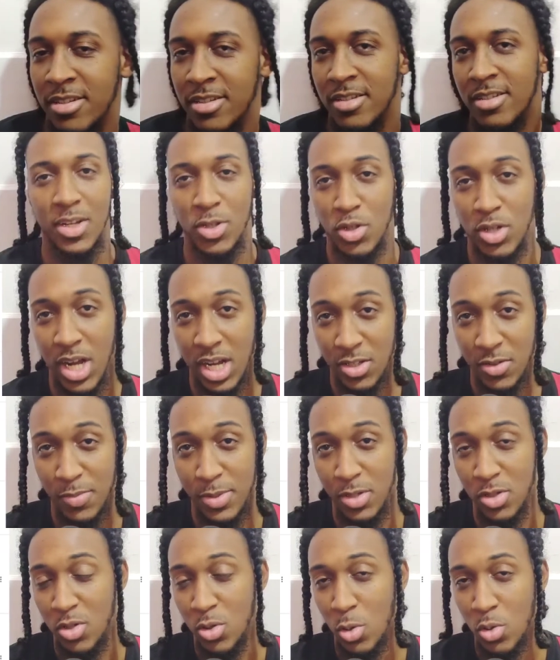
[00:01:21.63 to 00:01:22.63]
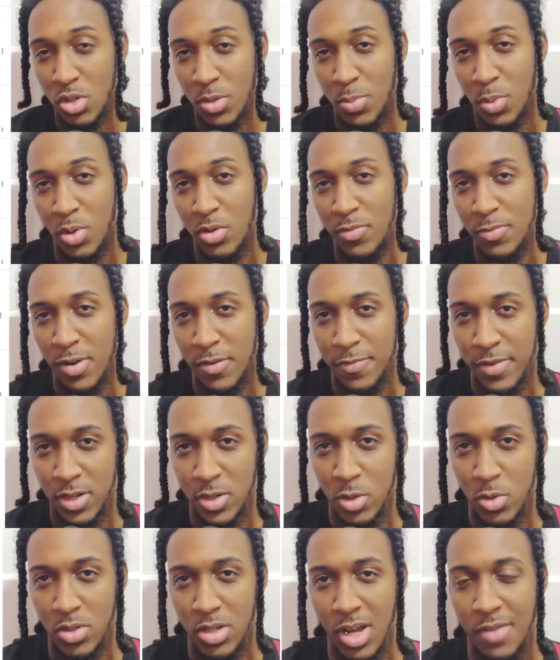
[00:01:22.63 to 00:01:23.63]
As you guys have been so supportive of my
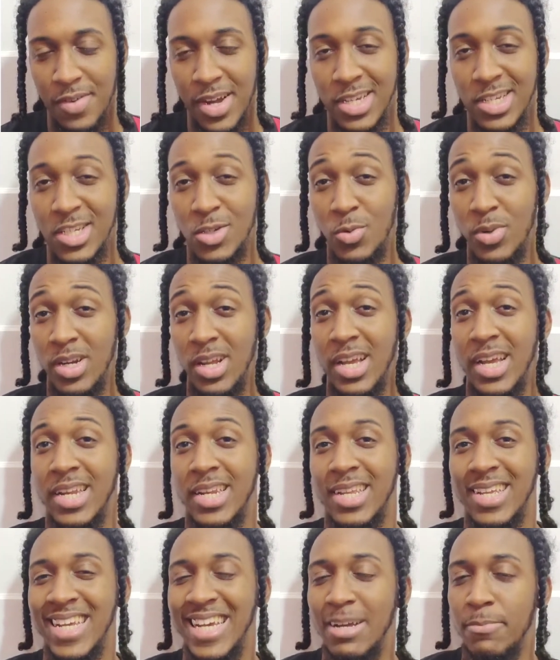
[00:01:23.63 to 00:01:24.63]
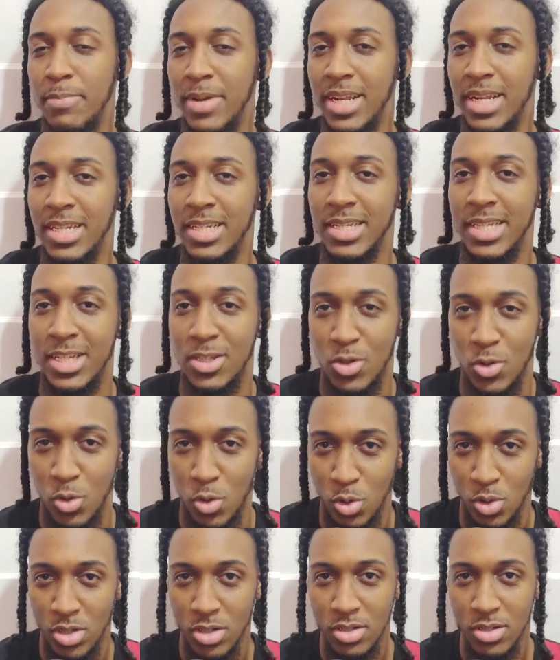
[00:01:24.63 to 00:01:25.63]
videos, I've actually went ahead and made a
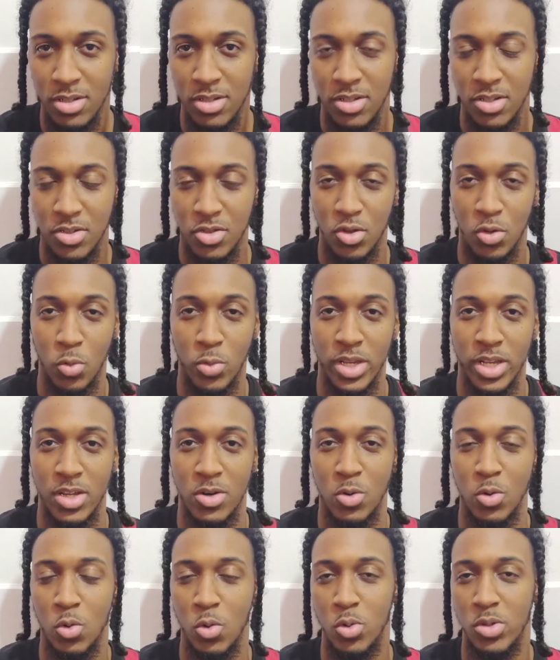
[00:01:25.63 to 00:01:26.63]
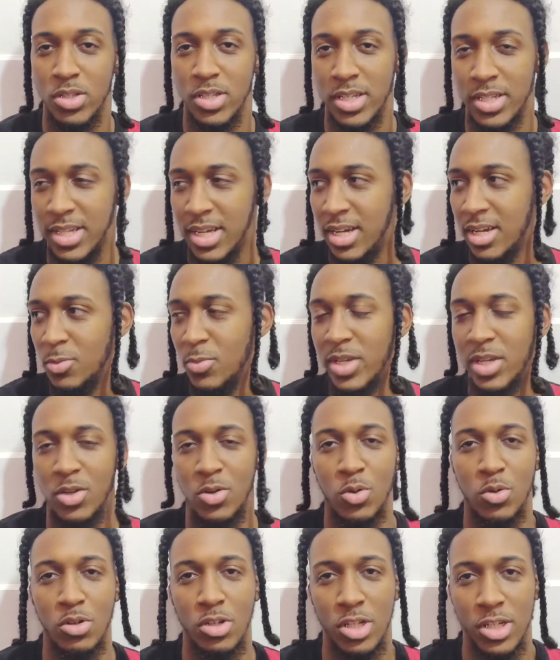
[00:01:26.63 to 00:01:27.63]
Discord so we can all sit down, we
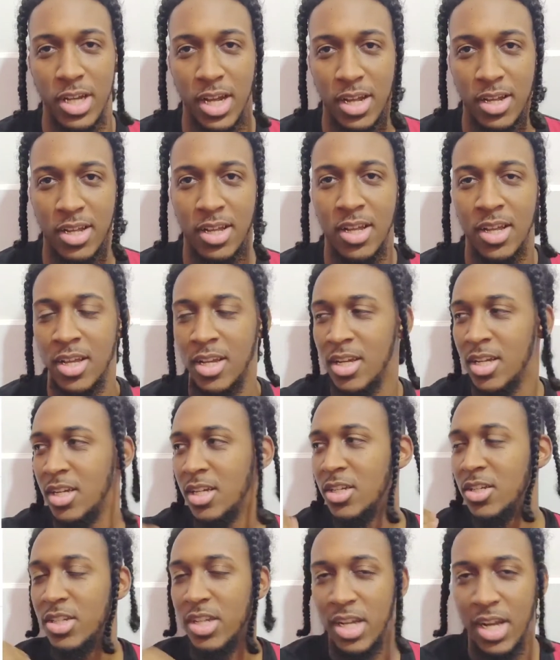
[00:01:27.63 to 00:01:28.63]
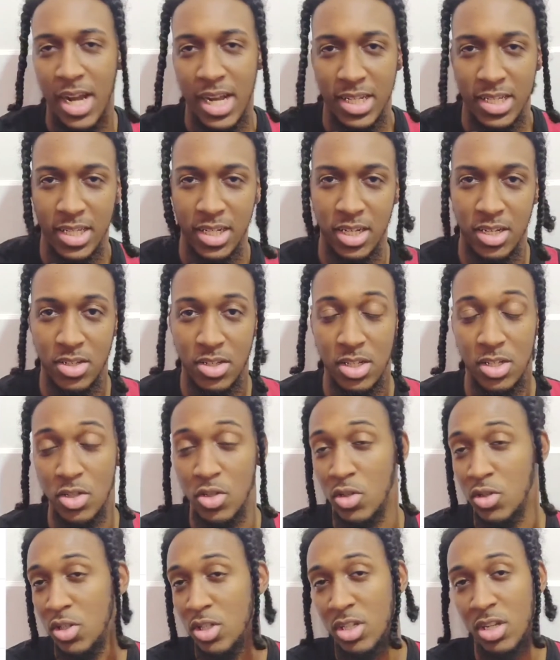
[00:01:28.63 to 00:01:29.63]
can all chat, share ideas, and it's
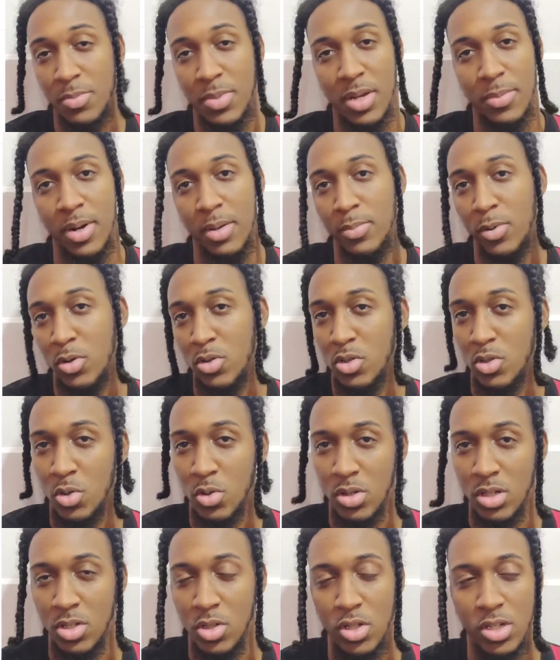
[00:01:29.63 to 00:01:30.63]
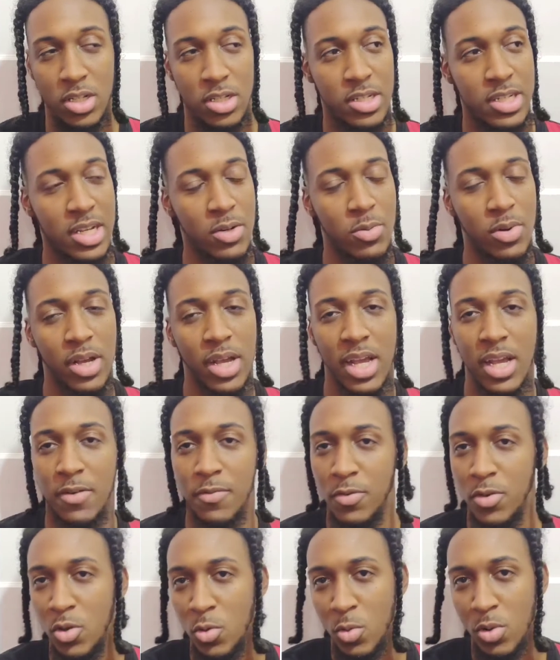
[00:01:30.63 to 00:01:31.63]
not just going to be about Boss Token. You can share
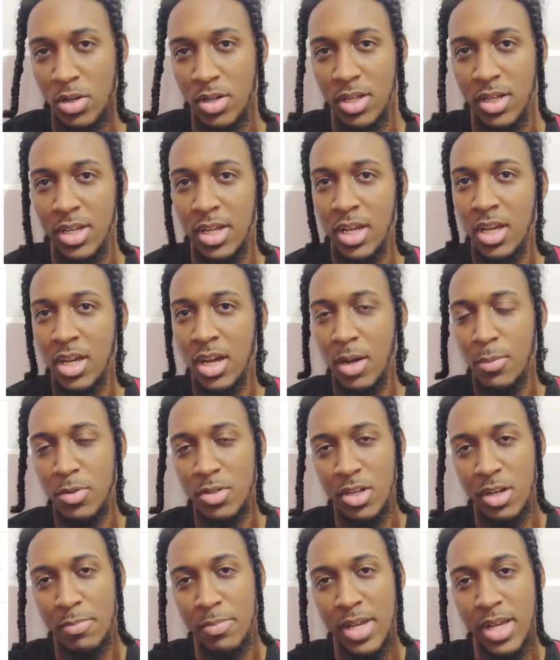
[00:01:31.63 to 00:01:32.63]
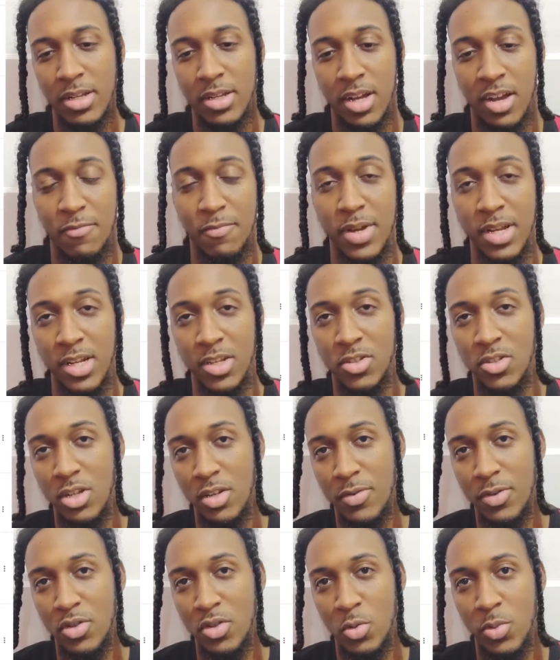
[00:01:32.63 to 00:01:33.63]
whatever you want. I've made a
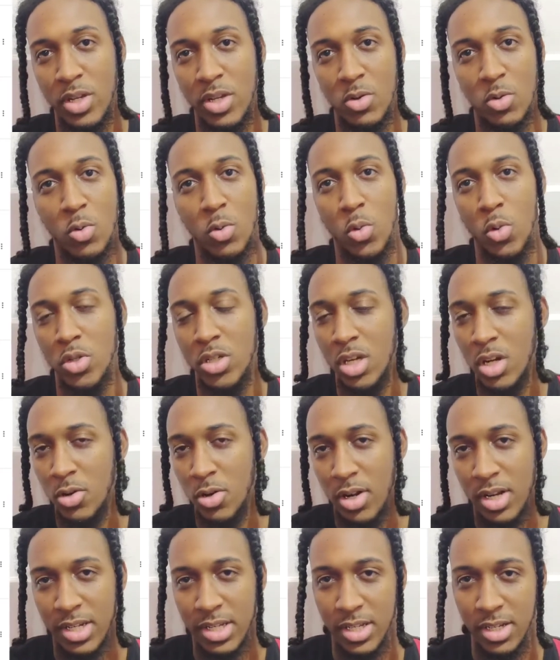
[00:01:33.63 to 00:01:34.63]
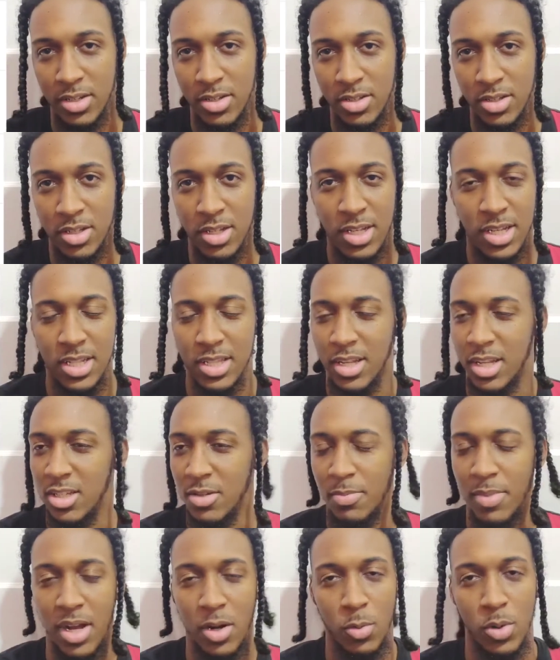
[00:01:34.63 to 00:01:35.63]
server so we can all share our ideas.
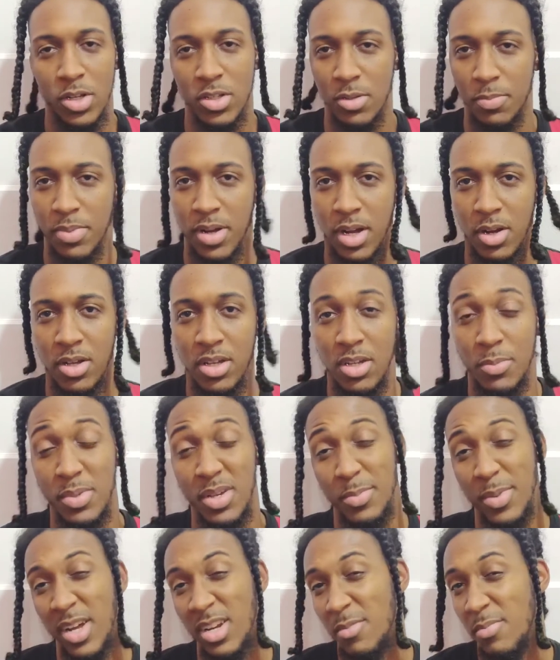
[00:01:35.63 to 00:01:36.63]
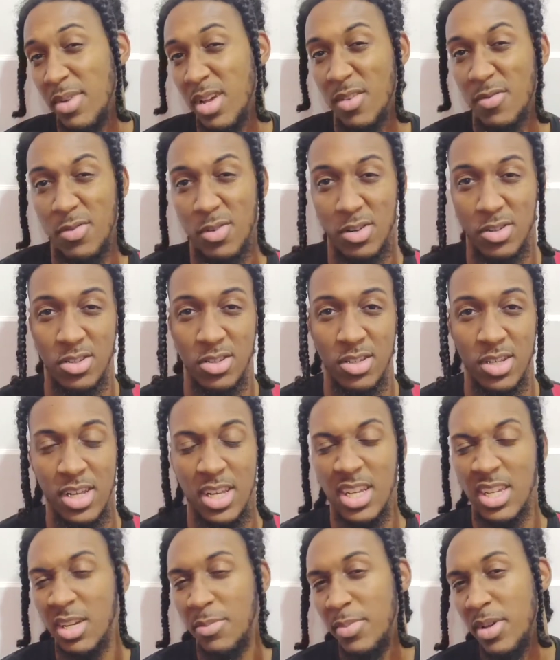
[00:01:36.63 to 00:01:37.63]
Doesn't matter what it's about. It could be about the metaverse,
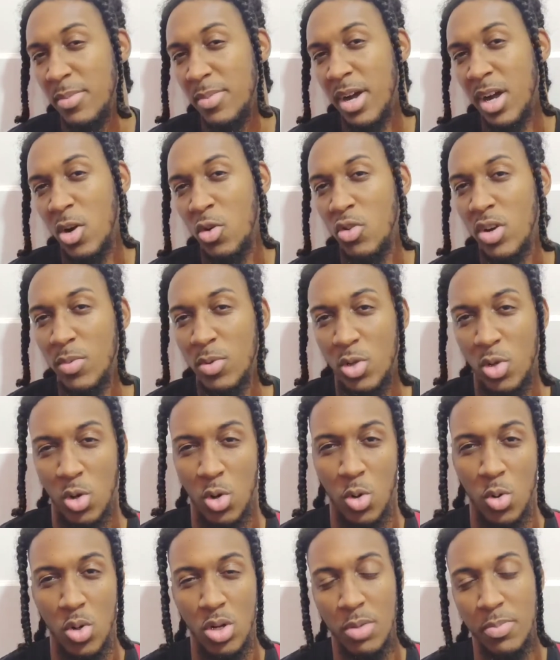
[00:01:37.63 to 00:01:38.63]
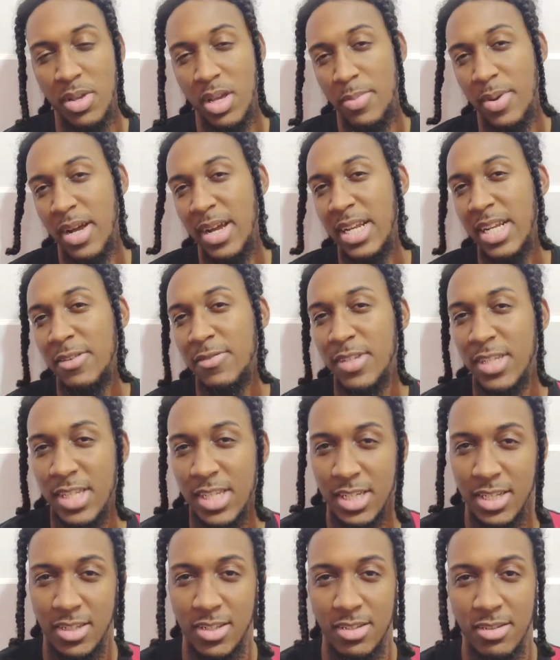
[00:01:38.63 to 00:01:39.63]
it could be about crypto, it could be about
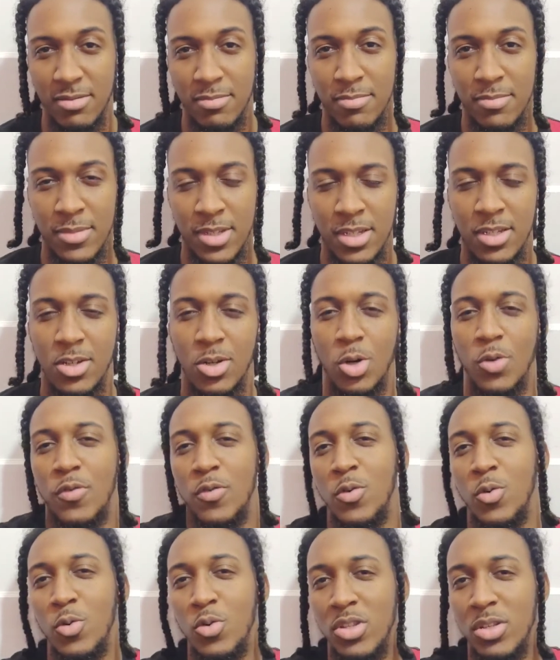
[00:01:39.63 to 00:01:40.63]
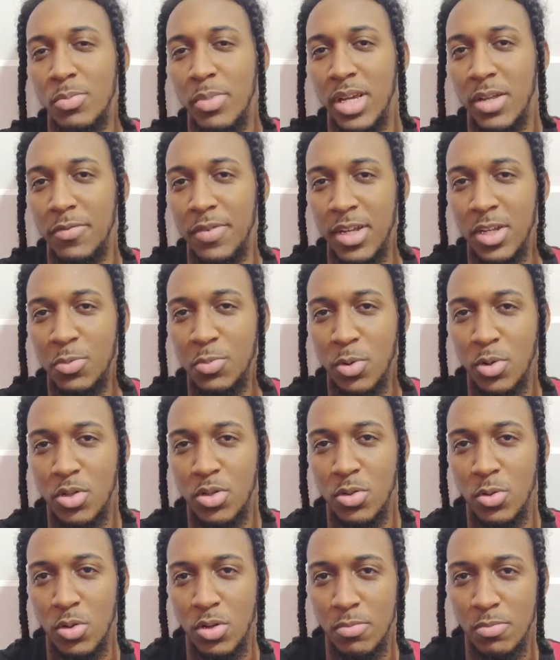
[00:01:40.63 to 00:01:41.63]
NFTs. Of course, the main thing is
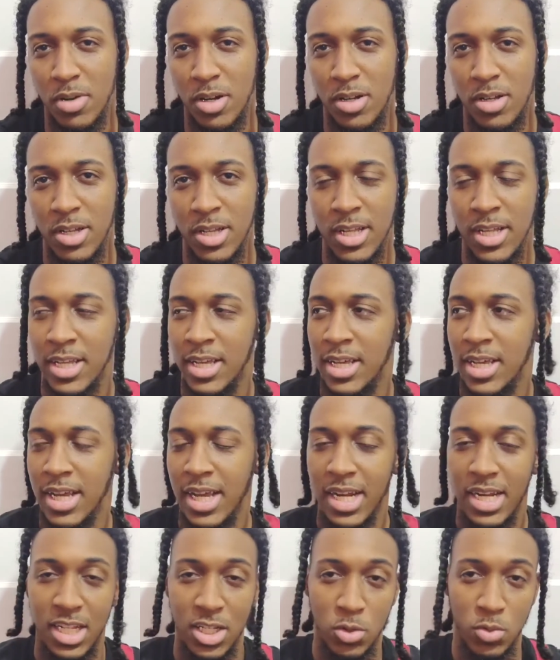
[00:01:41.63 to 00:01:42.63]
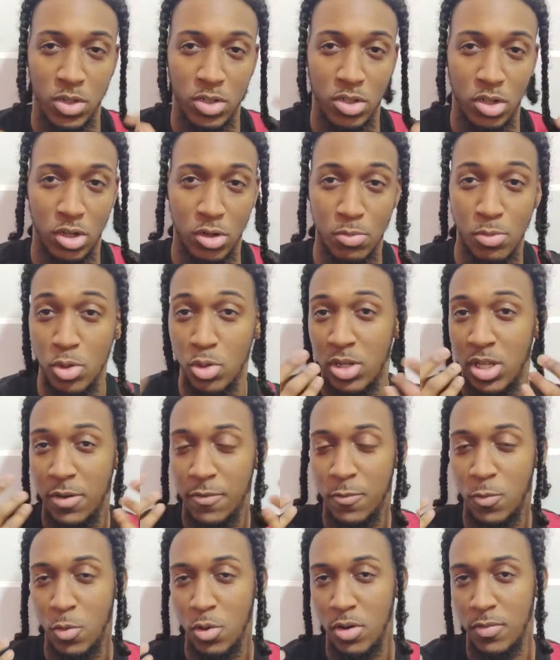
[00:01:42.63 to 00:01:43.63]
Boss Token, but at least it's a
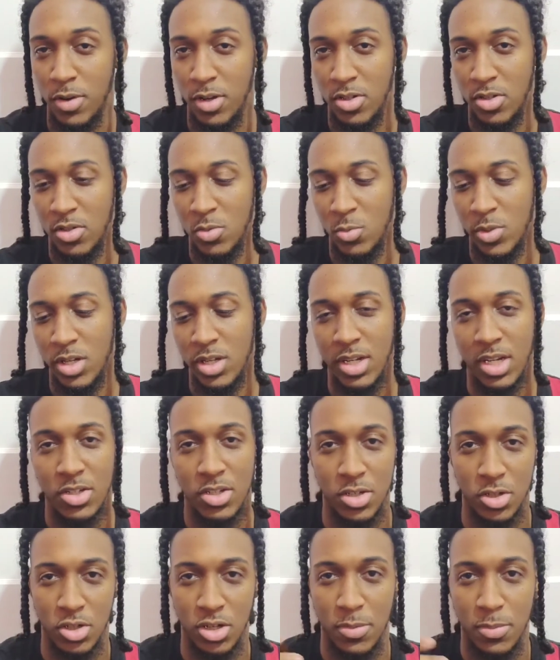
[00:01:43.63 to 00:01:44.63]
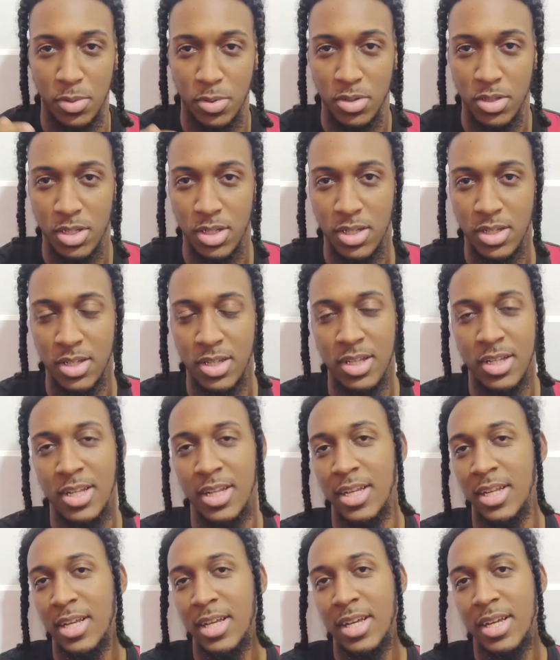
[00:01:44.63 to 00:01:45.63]
community for all of us. We can actually jump on there
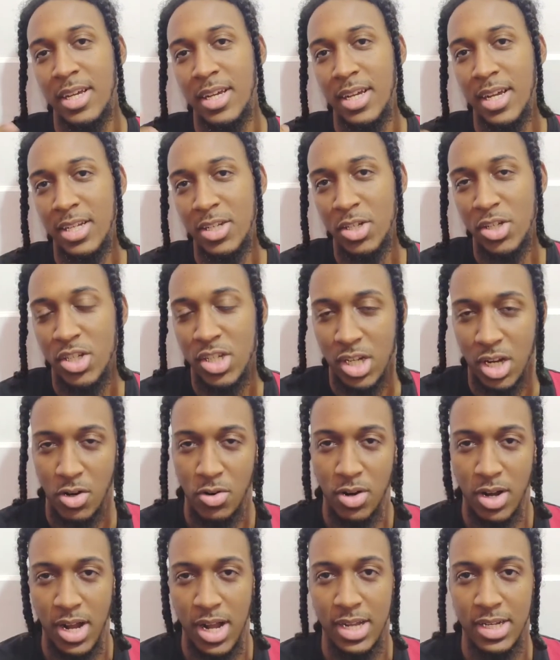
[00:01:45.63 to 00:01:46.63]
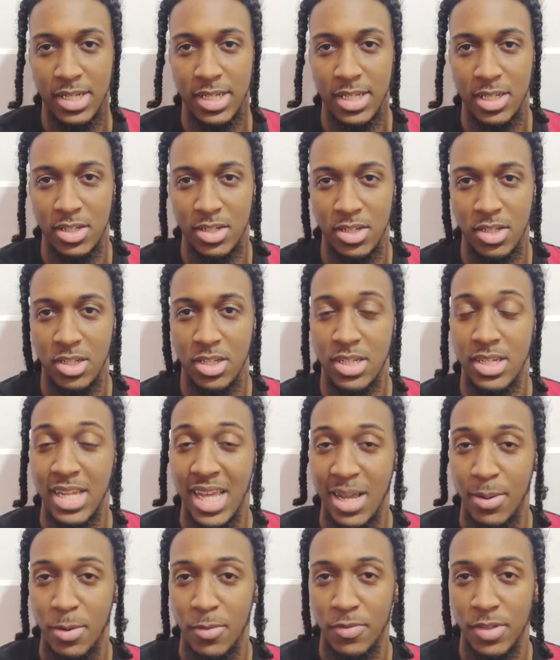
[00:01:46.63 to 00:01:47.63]
and just share our ideas. The
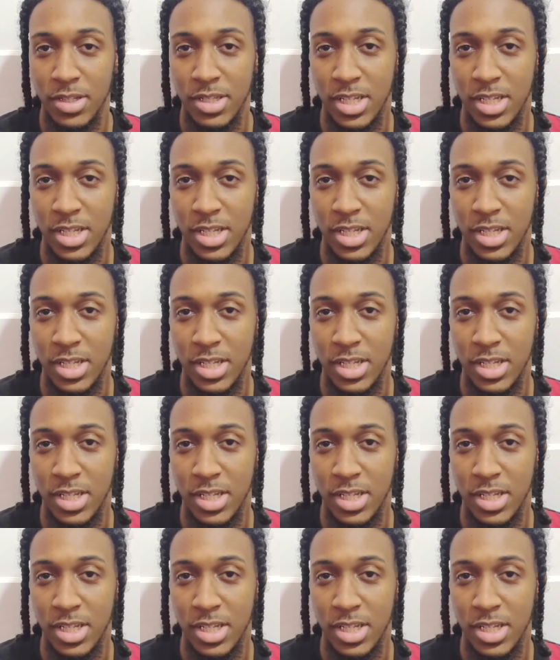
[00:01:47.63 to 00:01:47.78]
name of the